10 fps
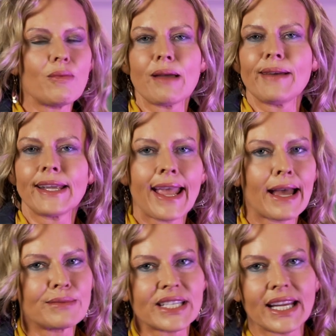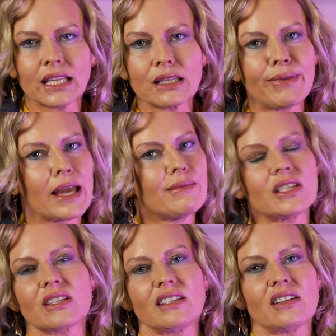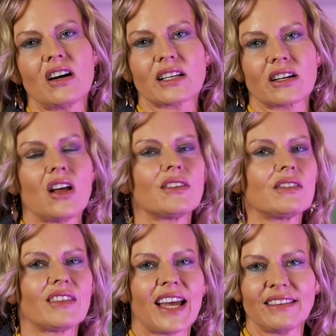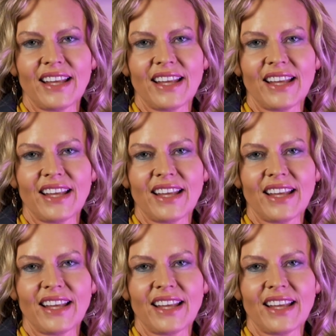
babe, I can't, I'm taking the baby to the doctor. I'll do that